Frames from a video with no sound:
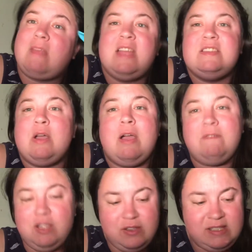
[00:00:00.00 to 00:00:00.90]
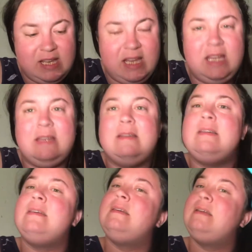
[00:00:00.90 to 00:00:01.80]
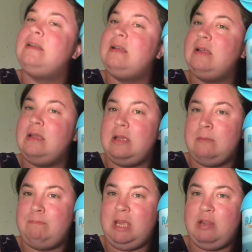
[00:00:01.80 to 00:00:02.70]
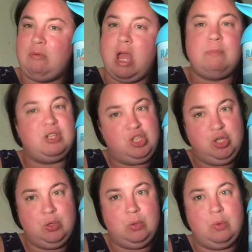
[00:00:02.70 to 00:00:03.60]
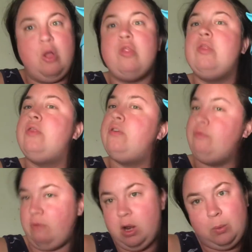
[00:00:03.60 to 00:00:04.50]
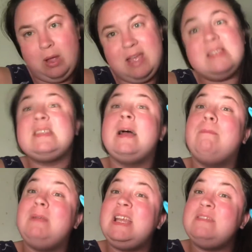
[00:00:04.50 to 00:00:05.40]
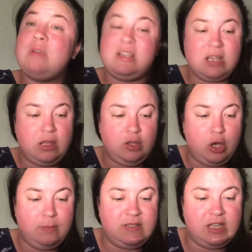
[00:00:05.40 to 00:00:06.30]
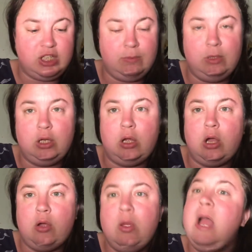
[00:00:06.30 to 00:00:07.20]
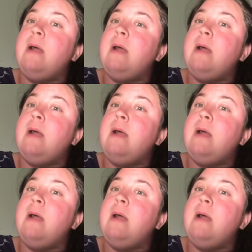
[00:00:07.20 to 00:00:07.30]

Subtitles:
So have you seen Peter Rabbit 2, The Runaways? Please write down in the comment section below.